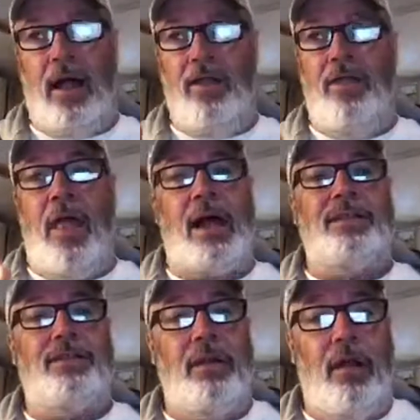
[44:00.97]

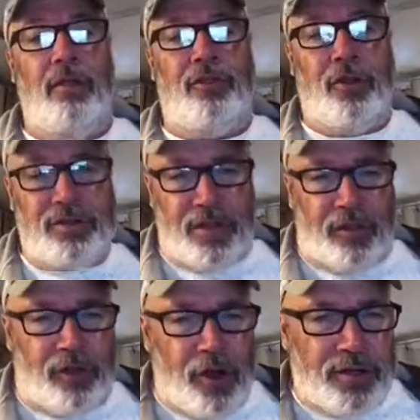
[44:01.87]
next
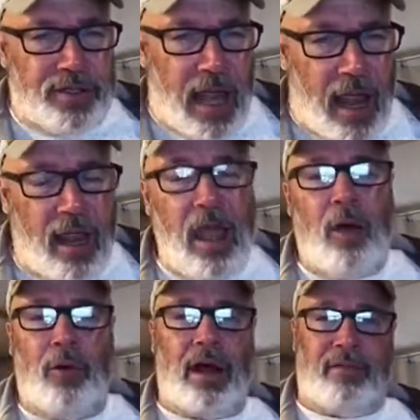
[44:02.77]
Thursday.
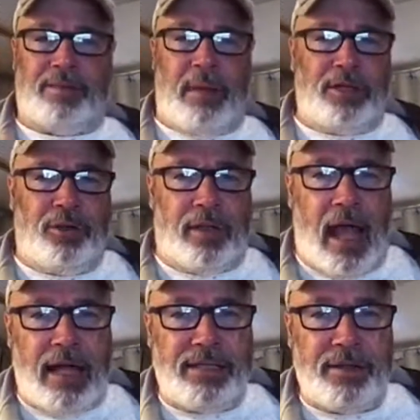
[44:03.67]
We're going to have a special
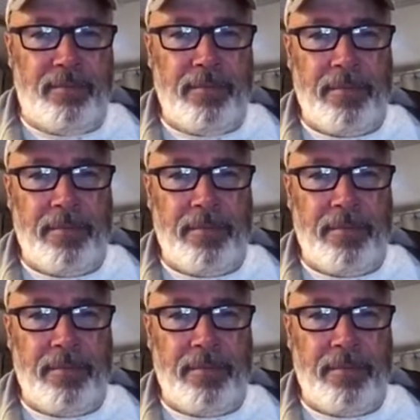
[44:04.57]
guest.